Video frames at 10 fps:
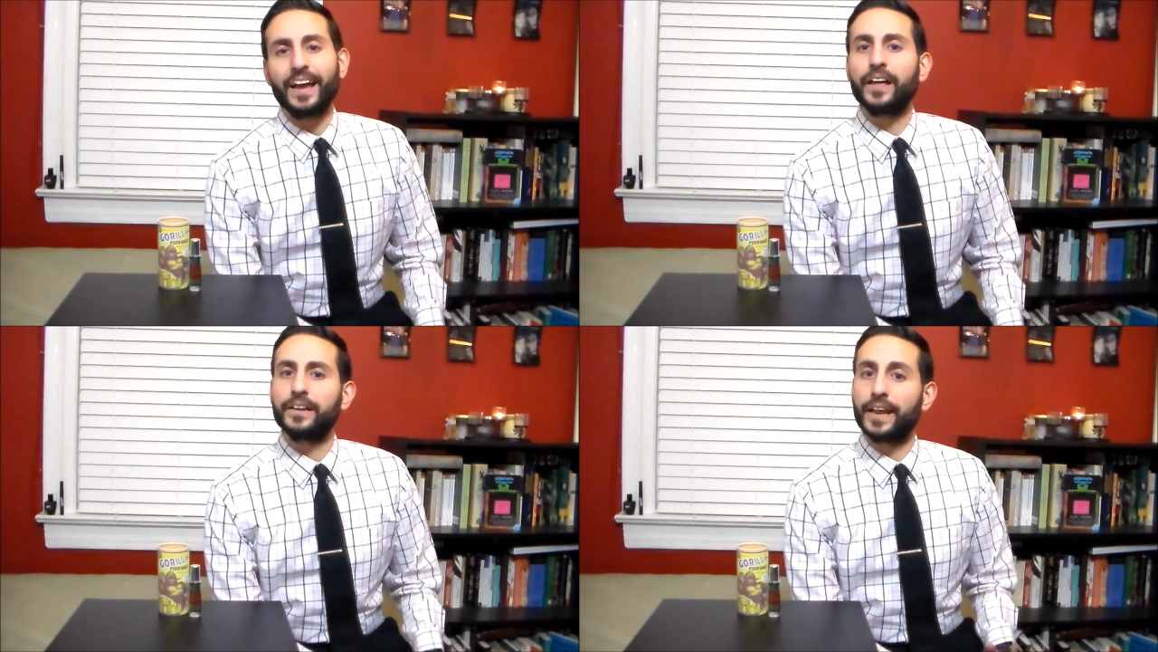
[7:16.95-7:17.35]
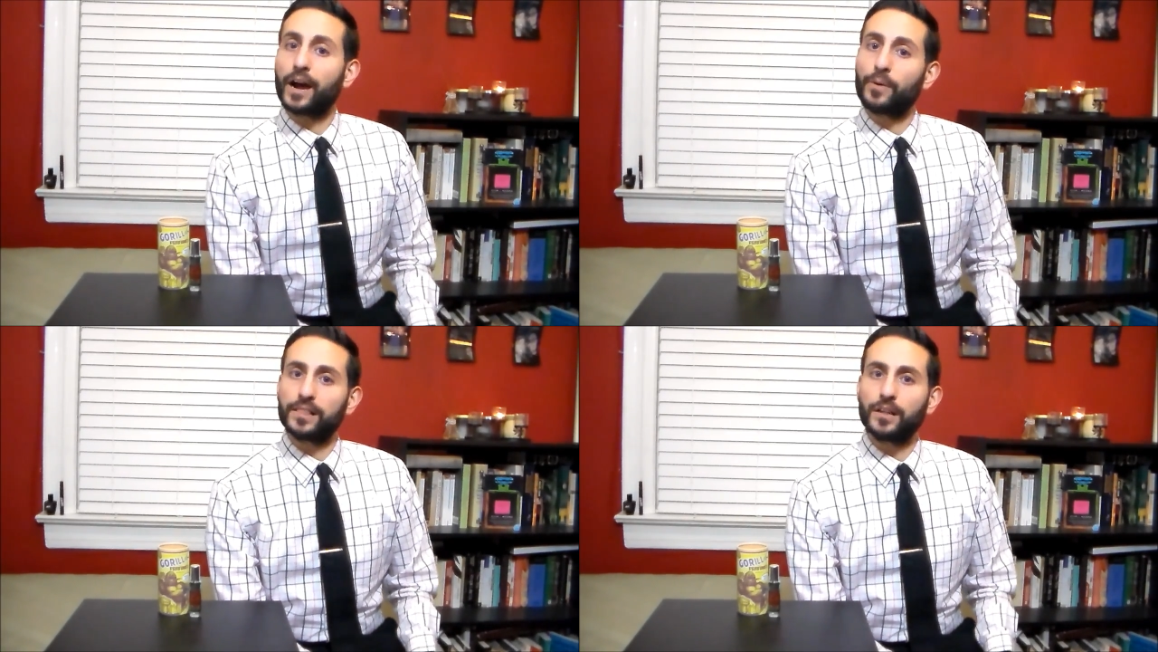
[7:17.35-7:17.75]
And
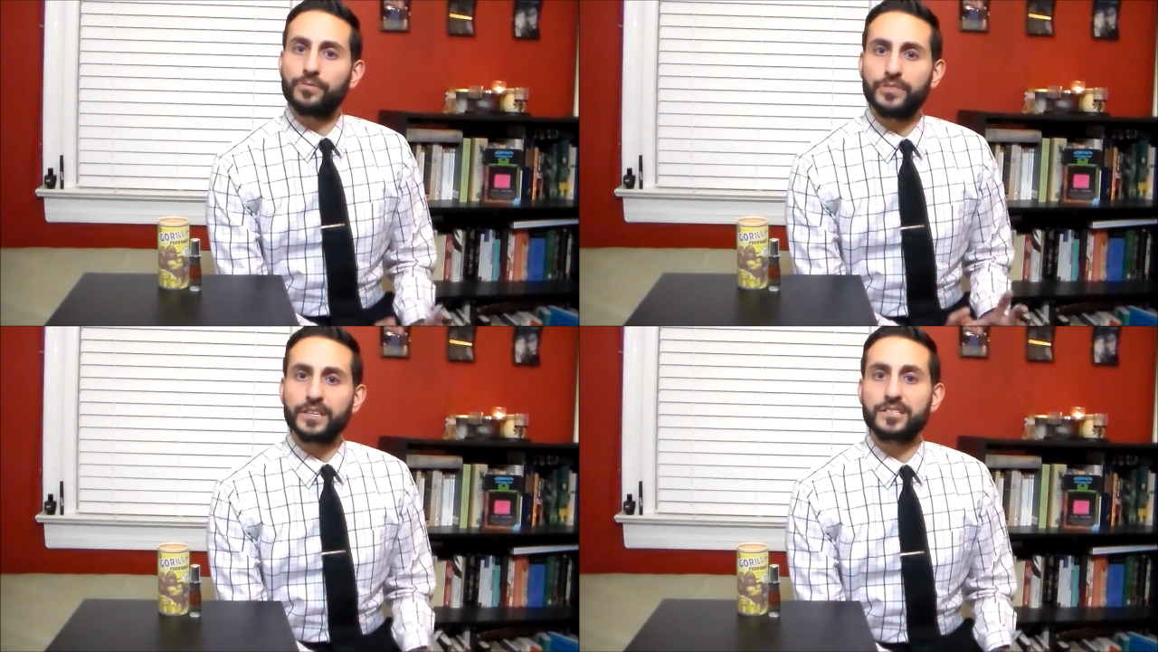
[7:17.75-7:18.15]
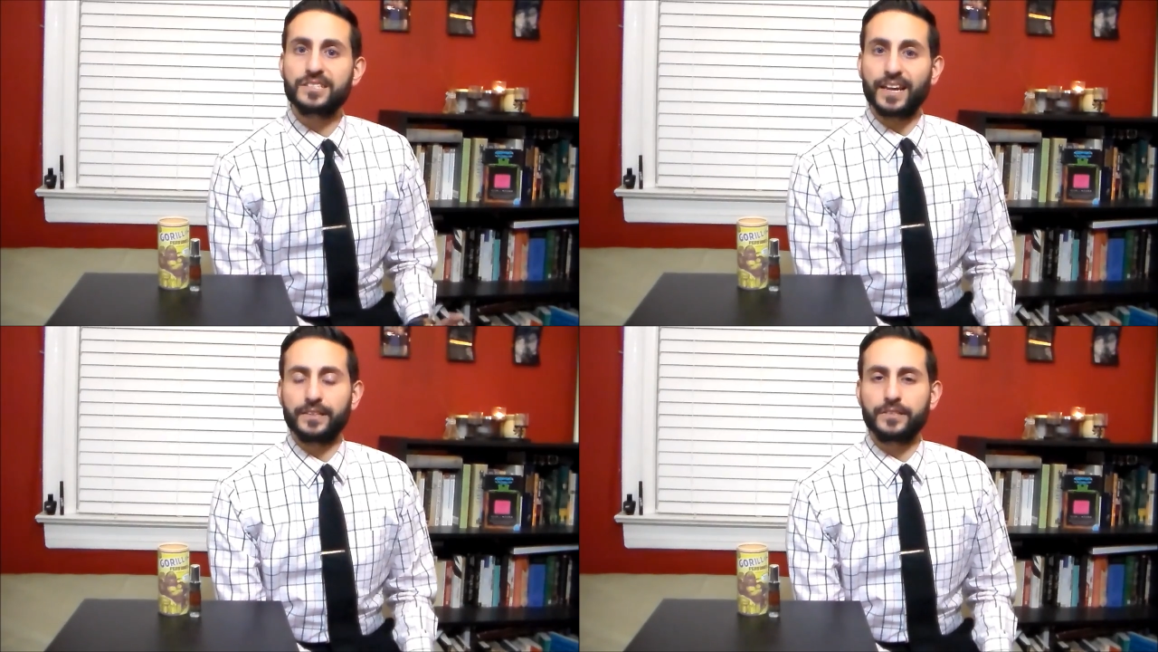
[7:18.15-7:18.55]
now I love this
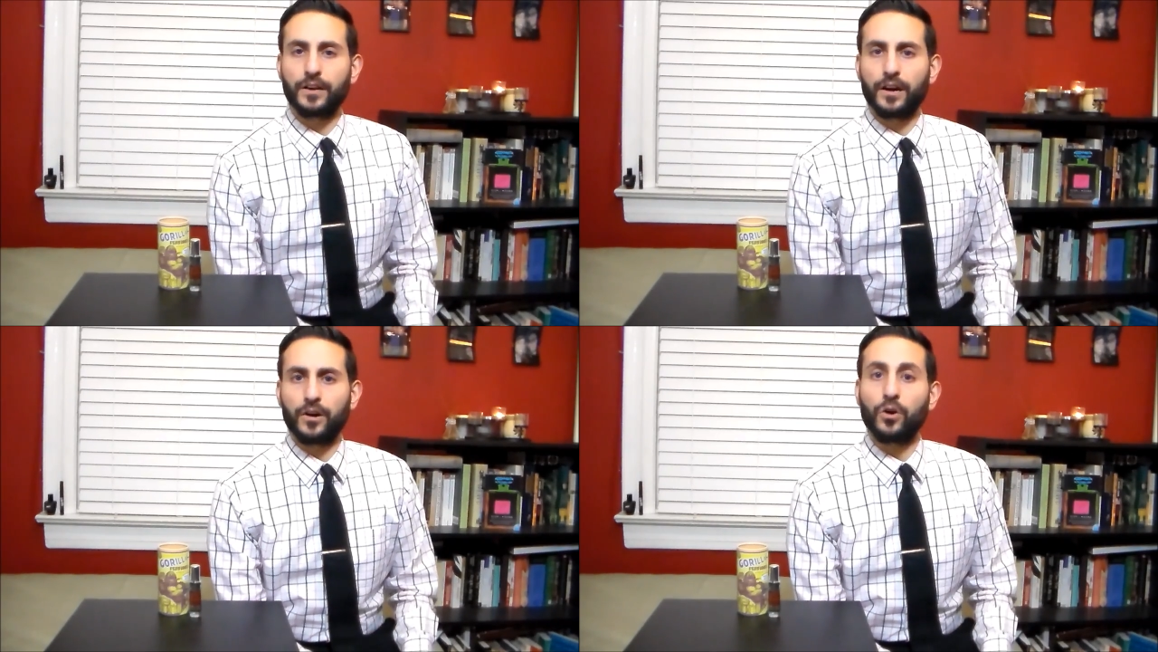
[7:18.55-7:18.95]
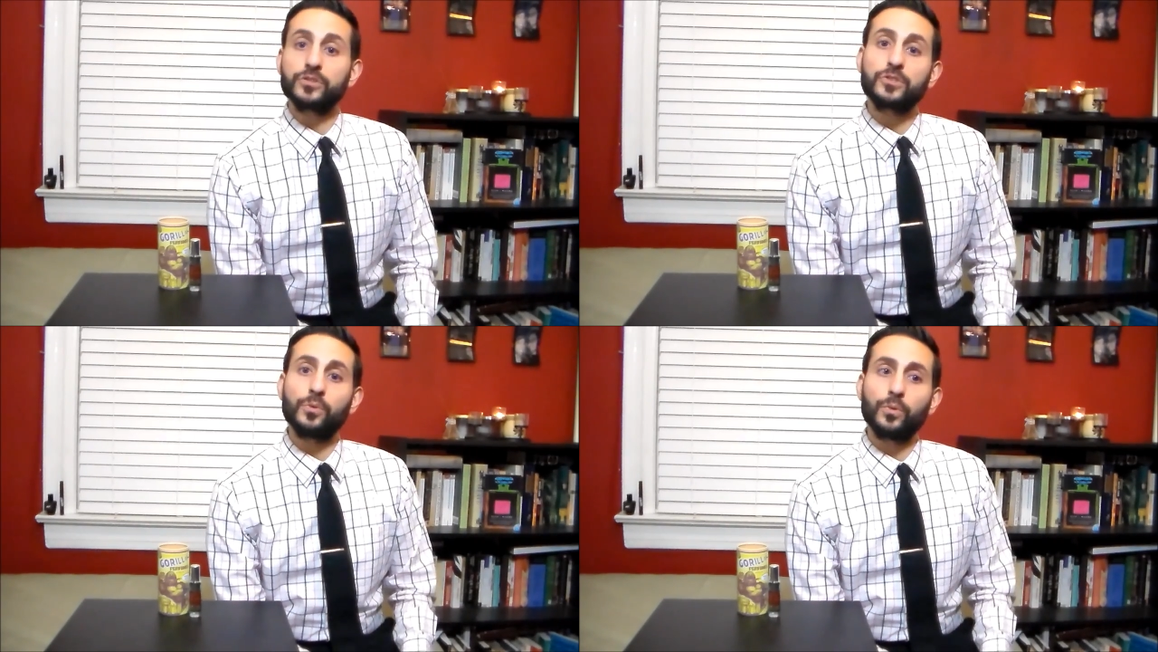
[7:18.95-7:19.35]
scent, uh,
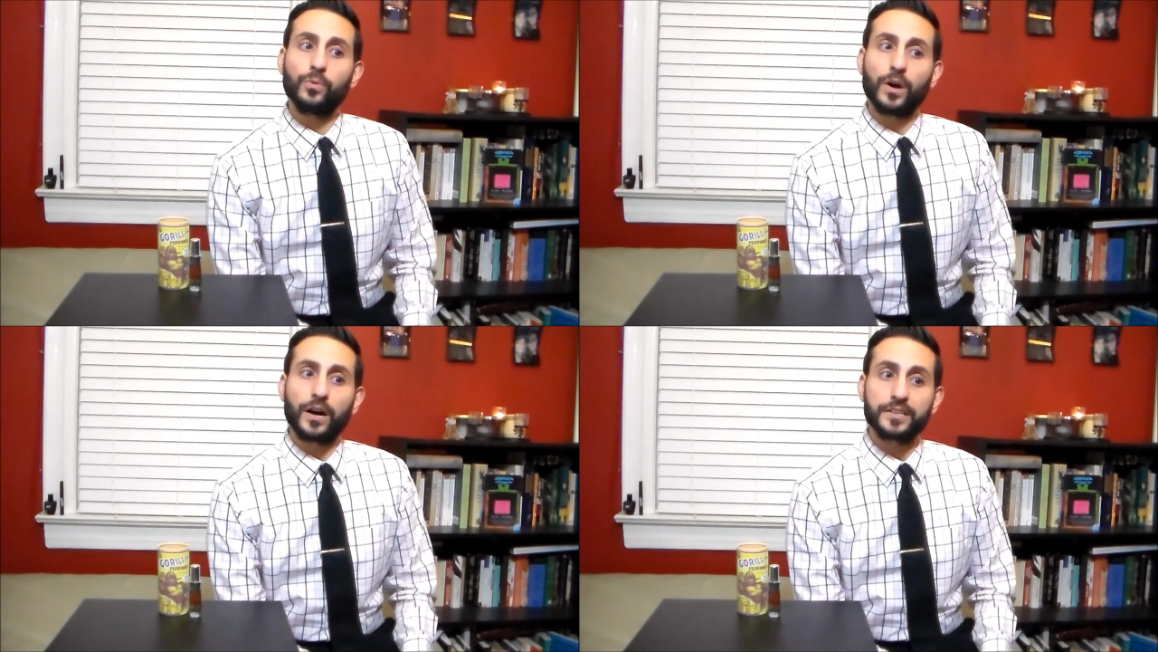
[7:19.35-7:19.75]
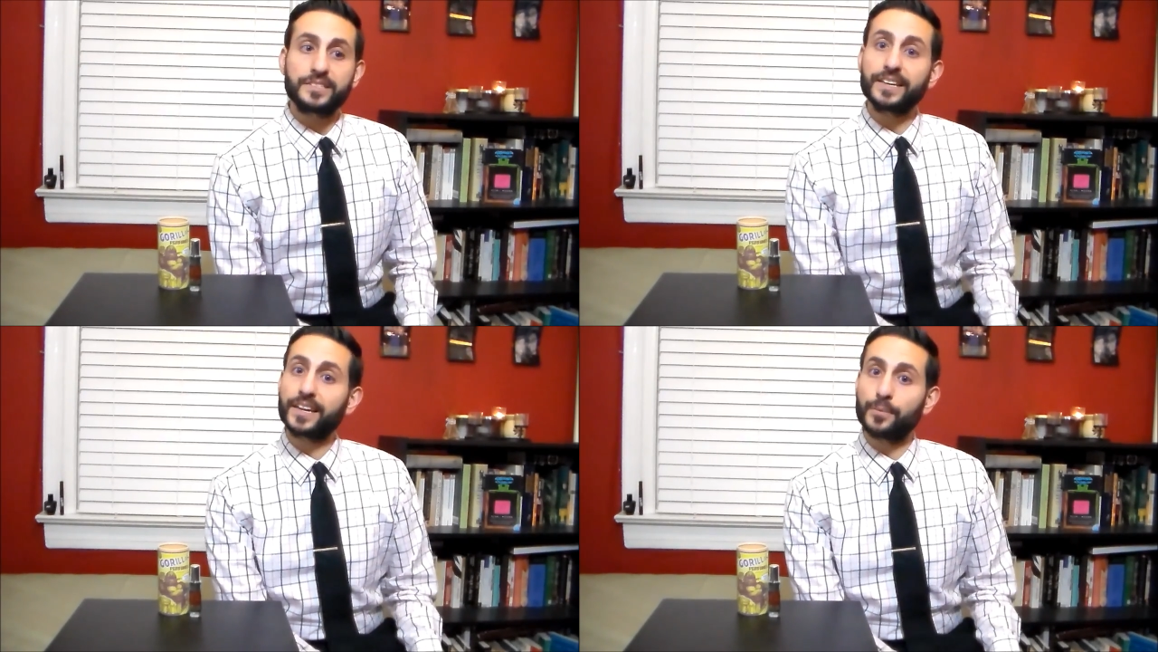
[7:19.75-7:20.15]
also uh,
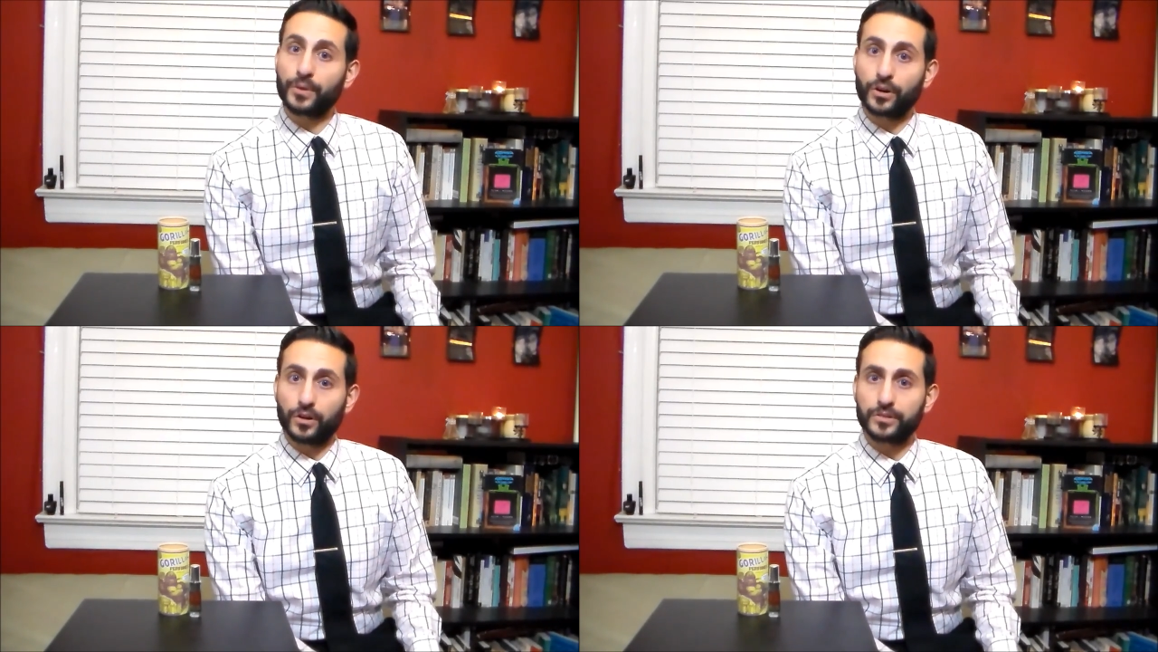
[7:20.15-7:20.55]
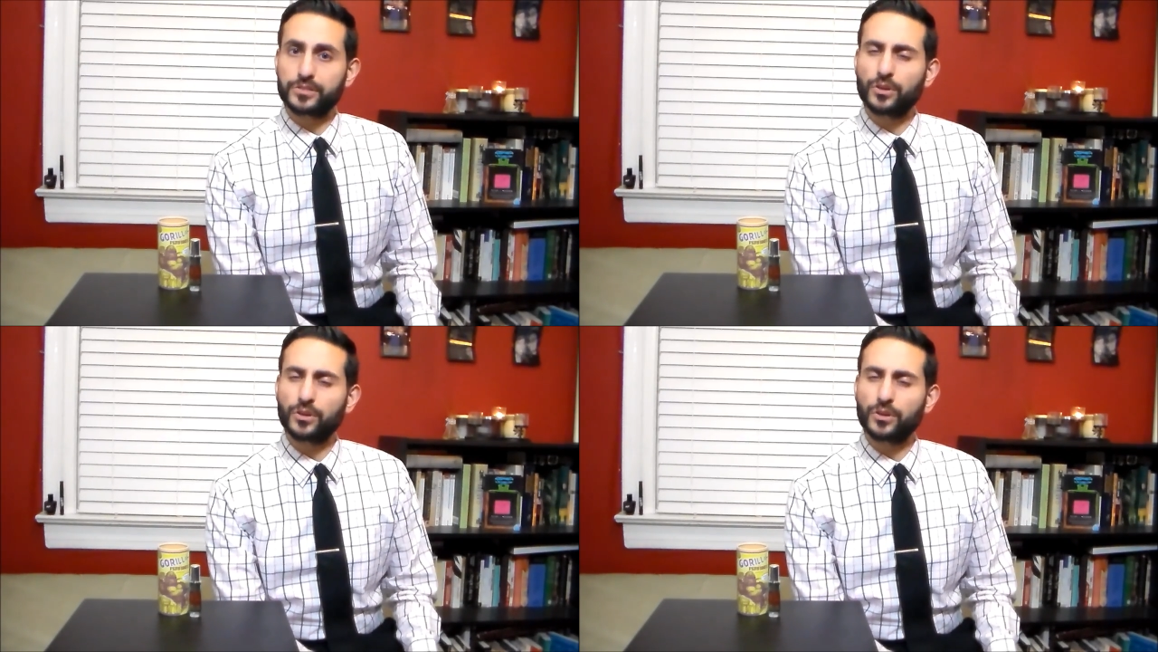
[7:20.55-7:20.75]
Sikkim Girl.